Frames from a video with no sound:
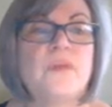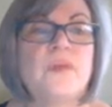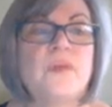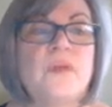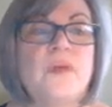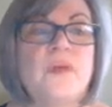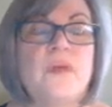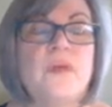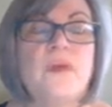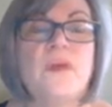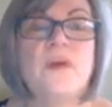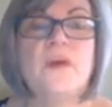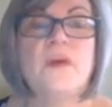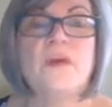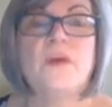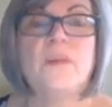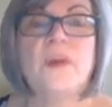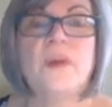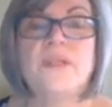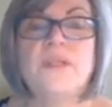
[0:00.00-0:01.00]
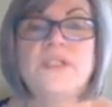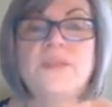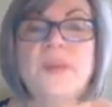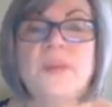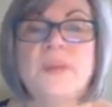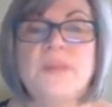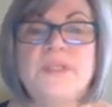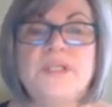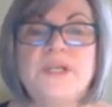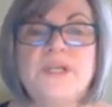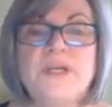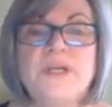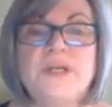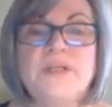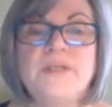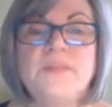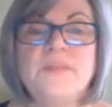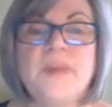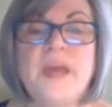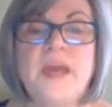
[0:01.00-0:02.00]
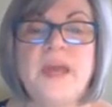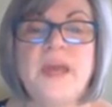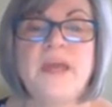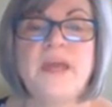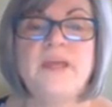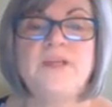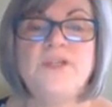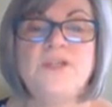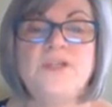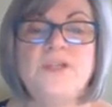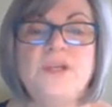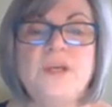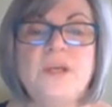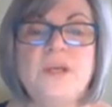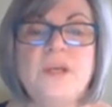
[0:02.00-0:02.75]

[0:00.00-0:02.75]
here. Back to my materials page.